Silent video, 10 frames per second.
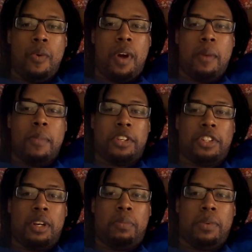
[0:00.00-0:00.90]
I
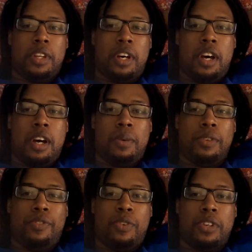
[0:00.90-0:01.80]
messed up
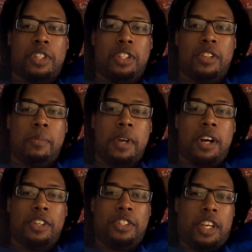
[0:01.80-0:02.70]
with 14. You know, I'm not
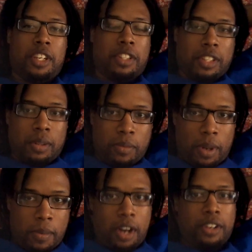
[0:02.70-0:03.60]
gonna say you
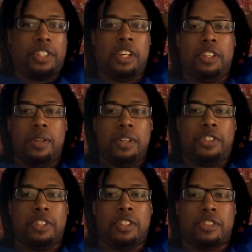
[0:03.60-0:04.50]
know
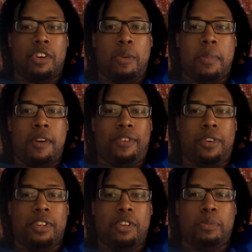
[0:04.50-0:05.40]
it's all my
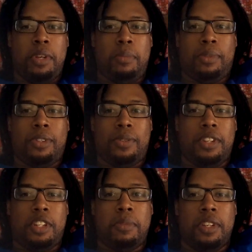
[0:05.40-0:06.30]
fault. You know, people don't
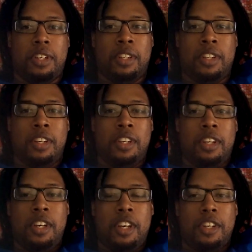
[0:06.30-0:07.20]
need to be
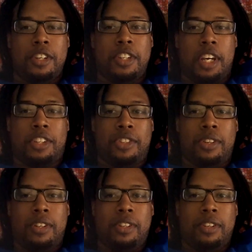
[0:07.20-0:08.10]
dicks
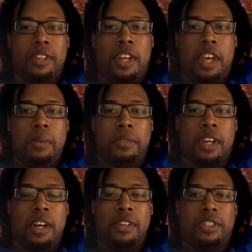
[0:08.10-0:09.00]
on games.
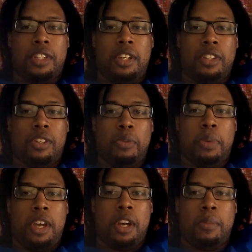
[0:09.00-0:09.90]
Like, I understand, you know, you're
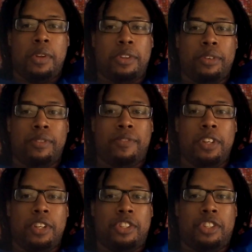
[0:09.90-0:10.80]
paying a monthly
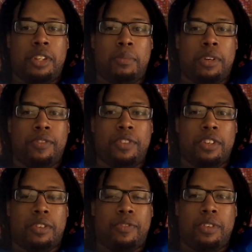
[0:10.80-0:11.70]
fee and shit, but if, you
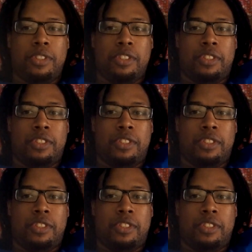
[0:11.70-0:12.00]
know, if you're